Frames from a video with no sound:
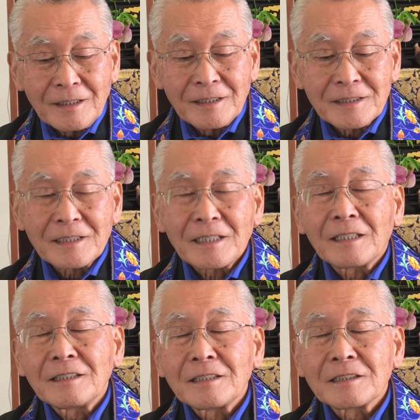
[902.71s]
It is
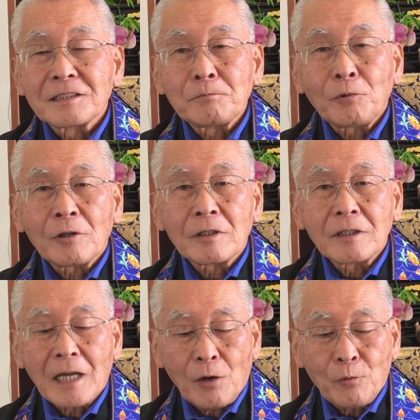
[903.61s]
that it's
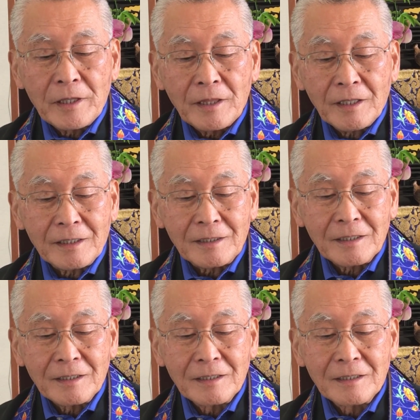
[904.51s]
important how we
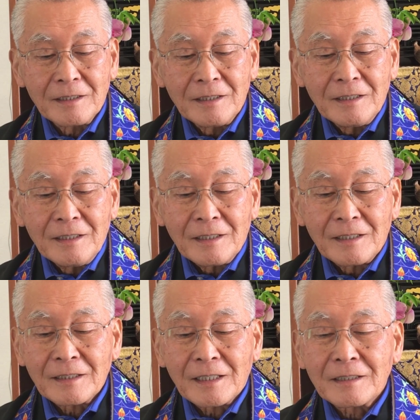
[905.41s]
think,
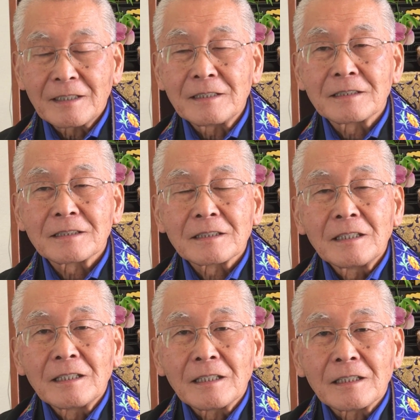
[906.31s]
and that these
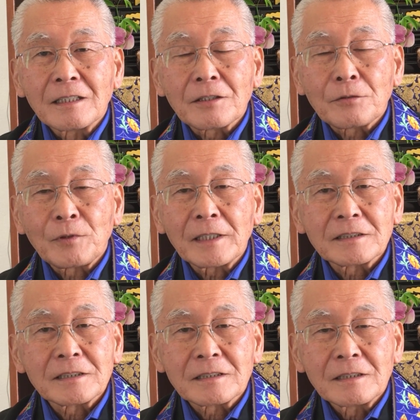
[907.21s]
uh,
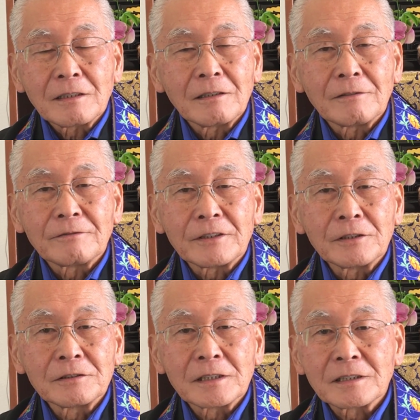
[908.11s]
threats
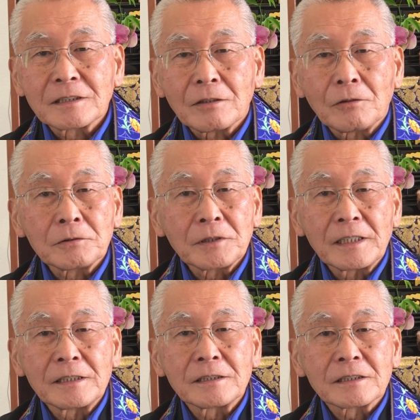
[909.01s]
of illness, old
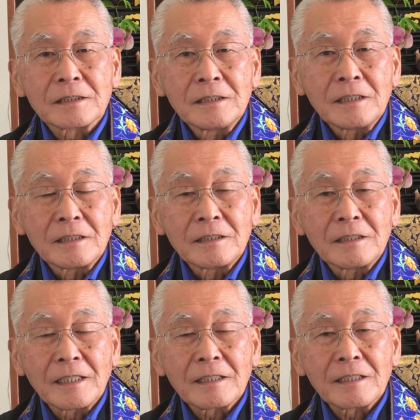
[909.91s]
age,
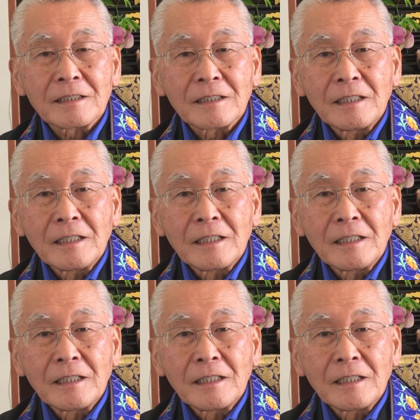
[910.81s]
and death